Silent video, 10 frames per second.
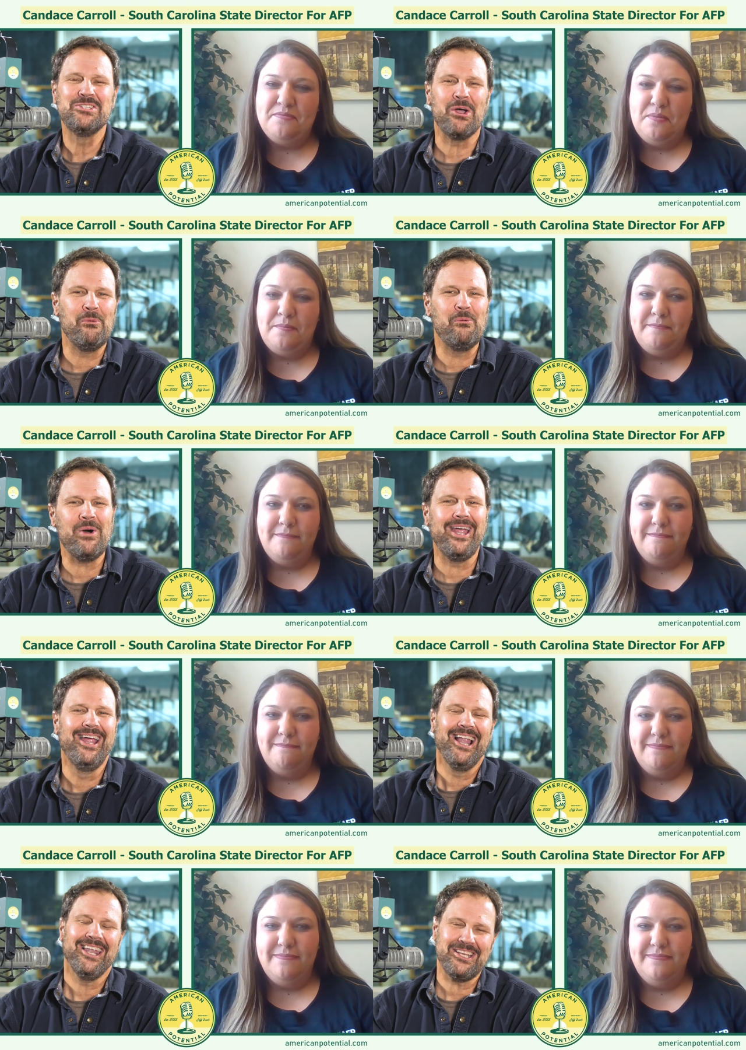Speaker 1: So
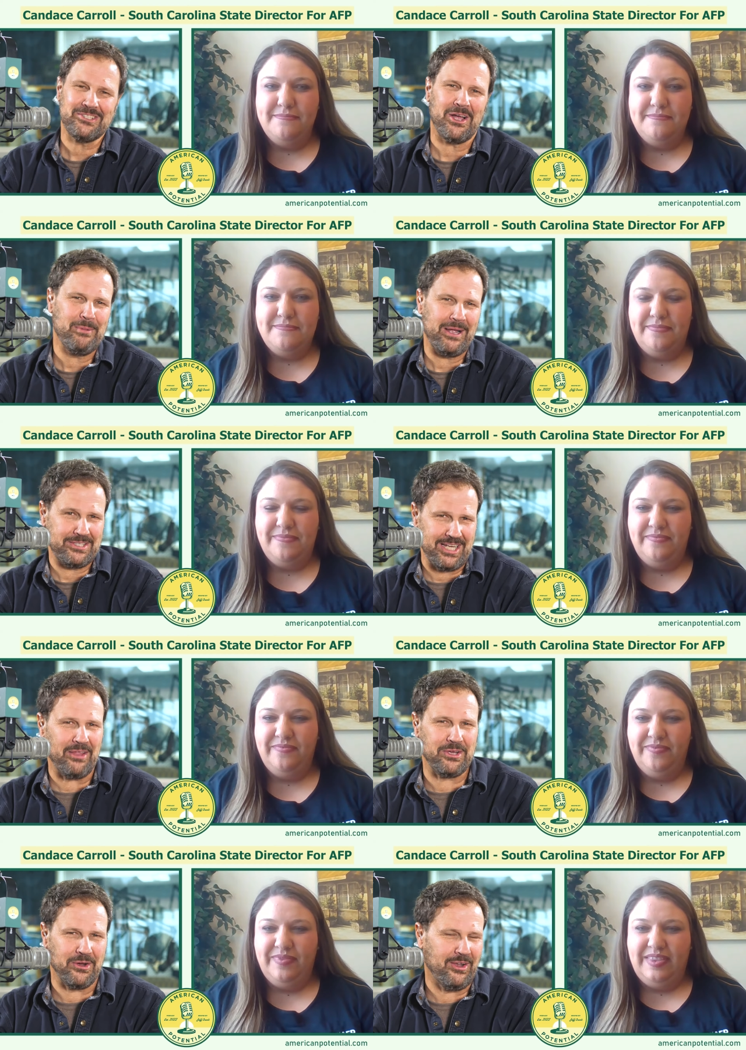let's talk about
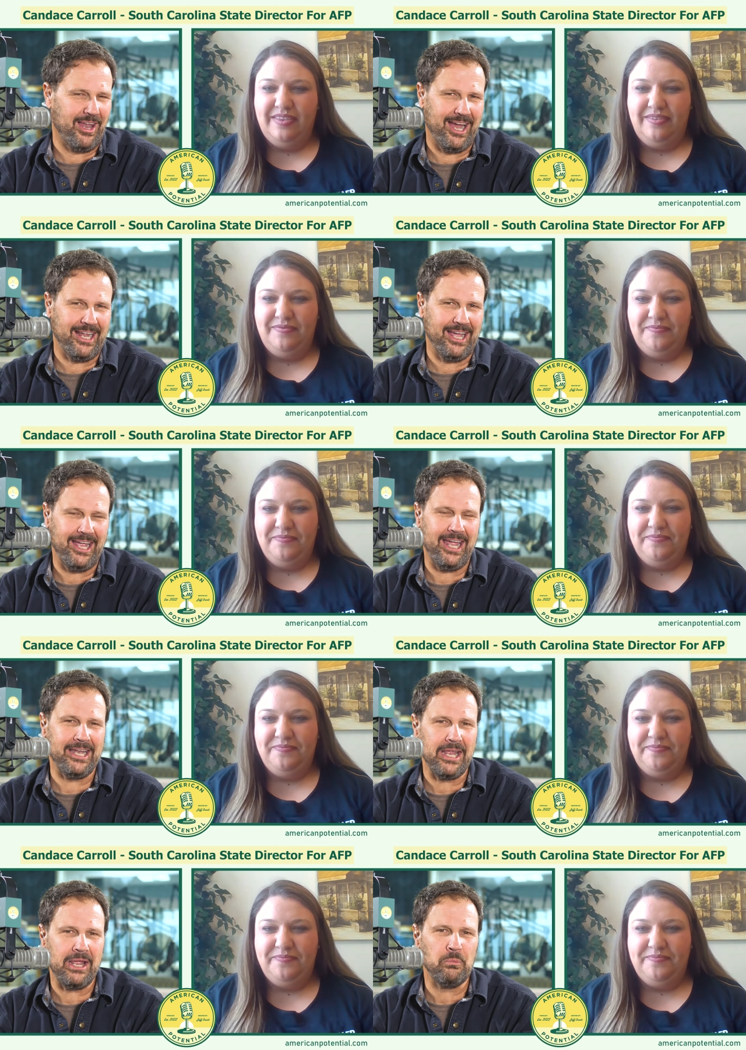South Carolina
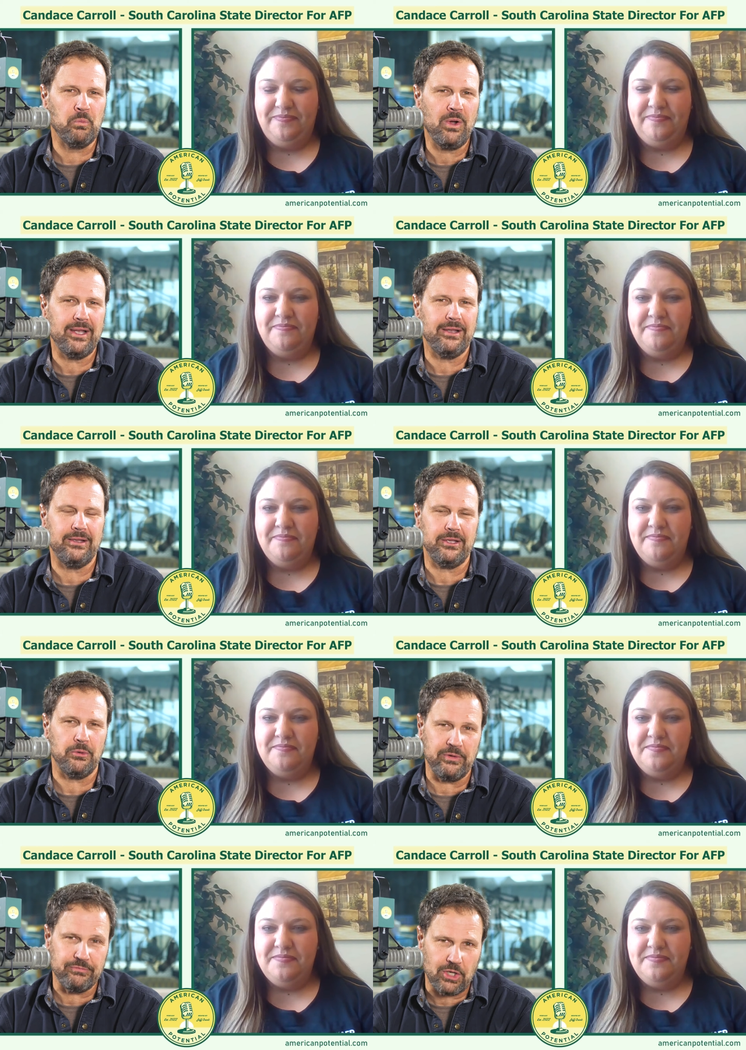and what,
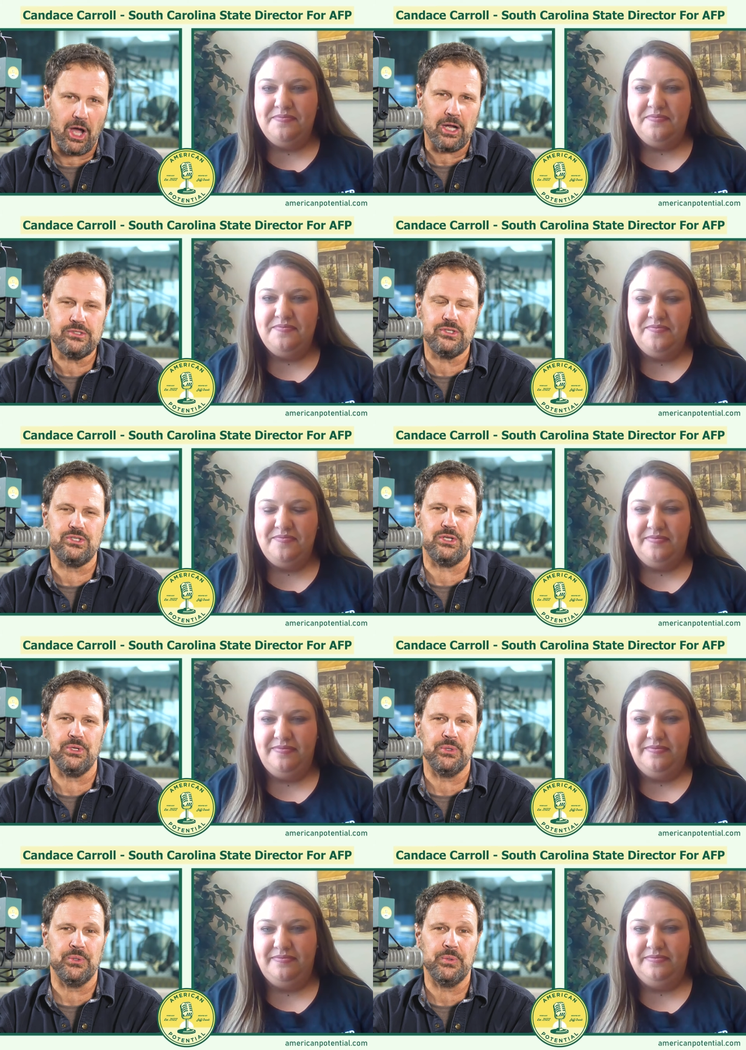we've talked
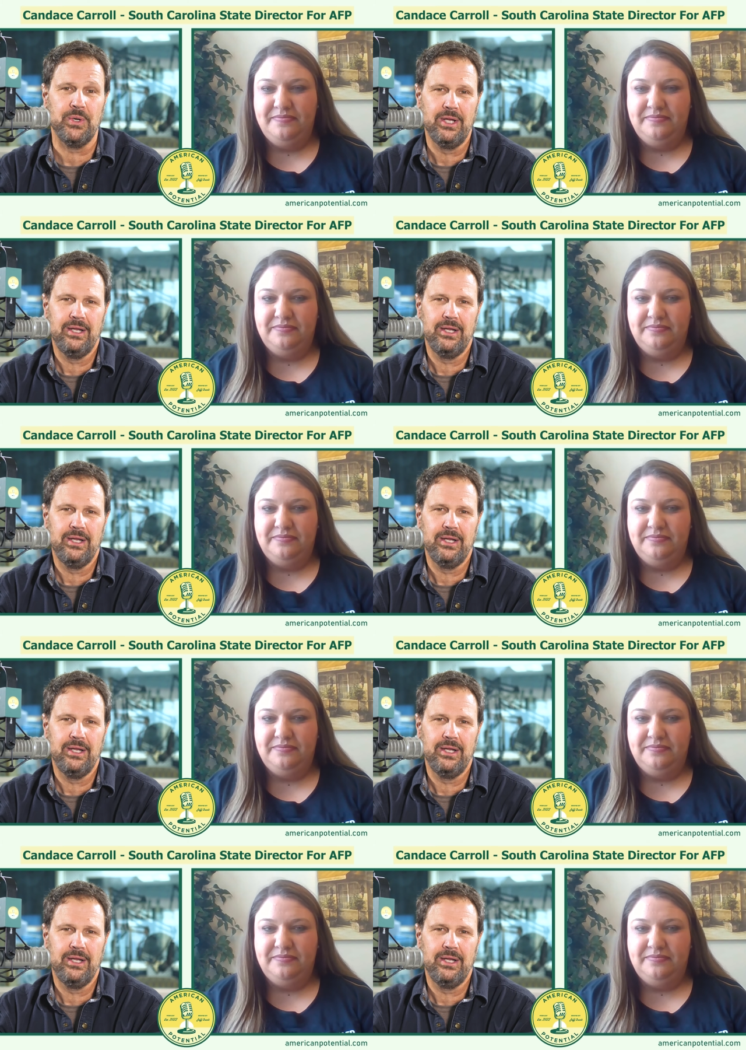to